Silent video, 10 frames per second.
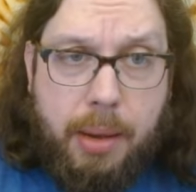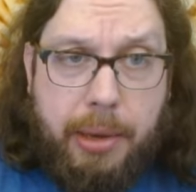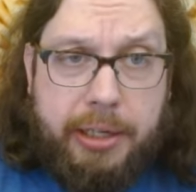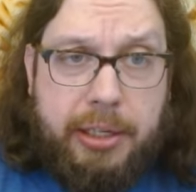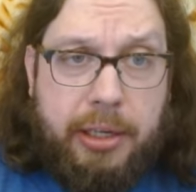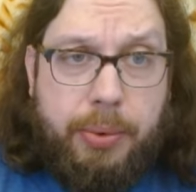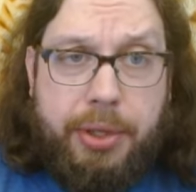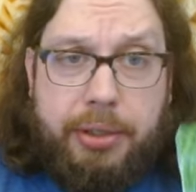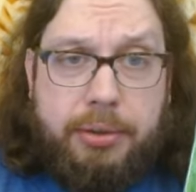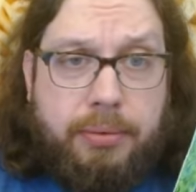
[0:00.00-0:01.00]
I can tell you with
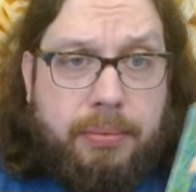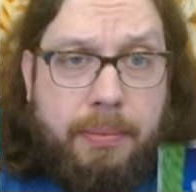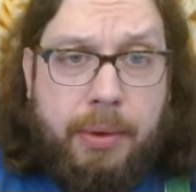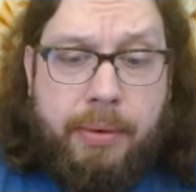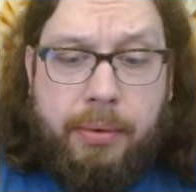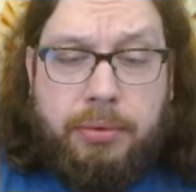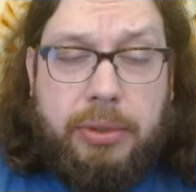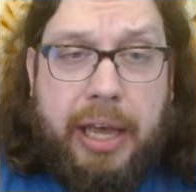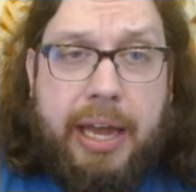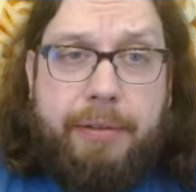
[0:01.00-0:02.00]
this
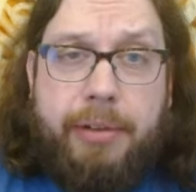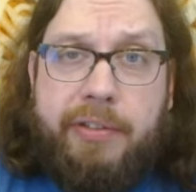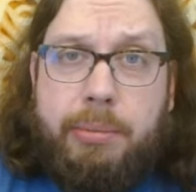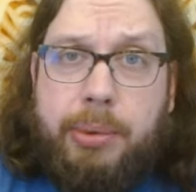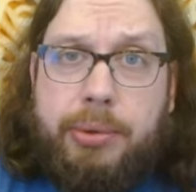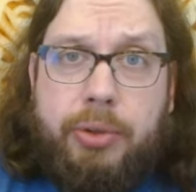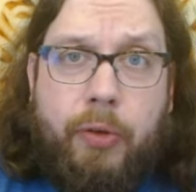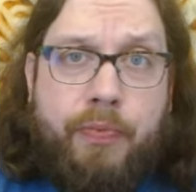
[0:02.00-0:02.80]
at a flavor boost